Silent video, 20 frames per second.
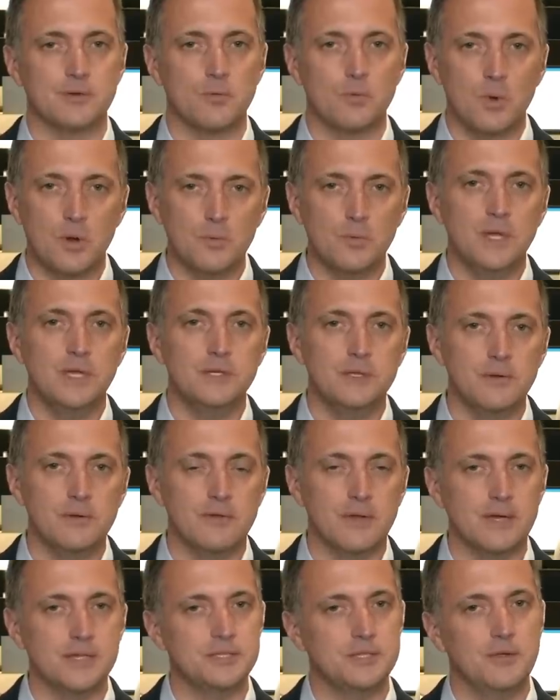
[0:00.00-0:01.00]
So when we
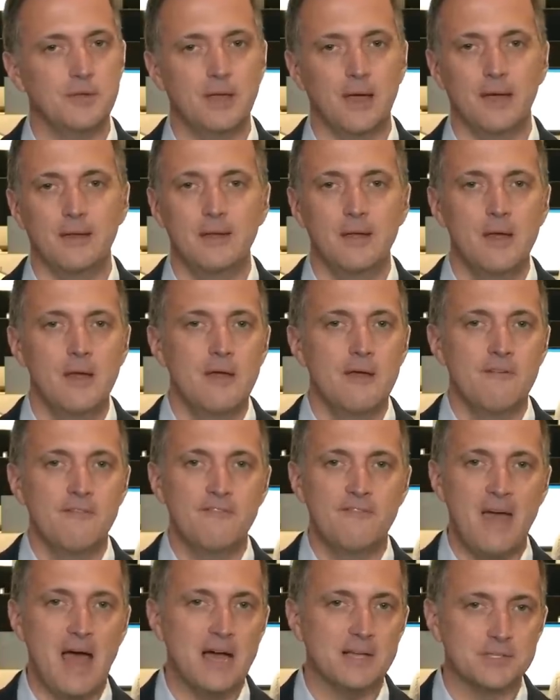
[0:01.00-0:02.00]
do this, you get
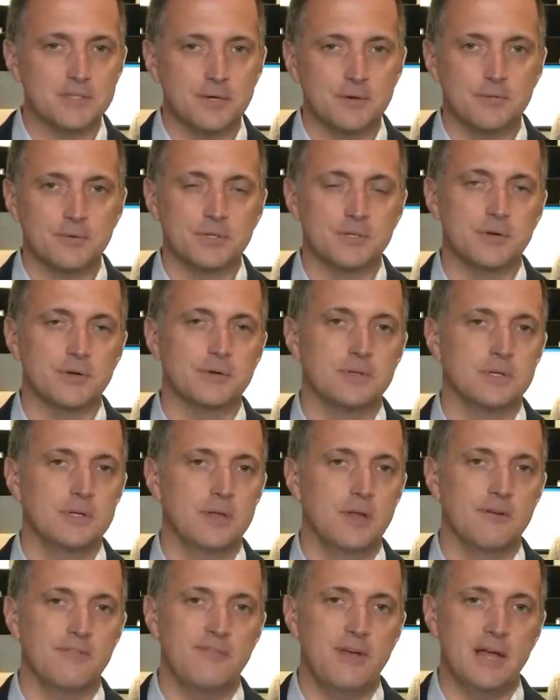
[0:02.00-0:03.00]
faster
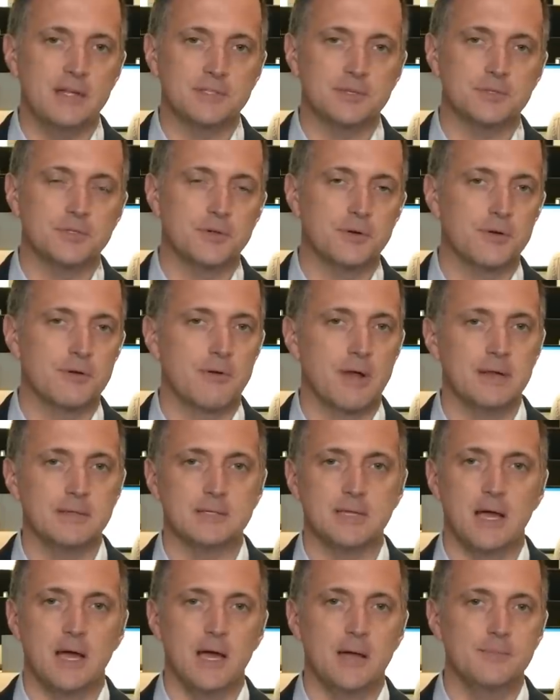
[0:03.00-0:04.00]

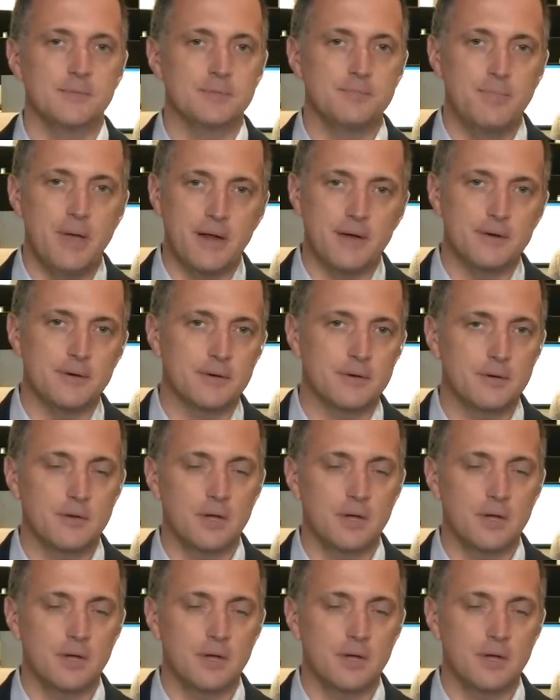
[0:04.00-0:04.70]
turnaround times, better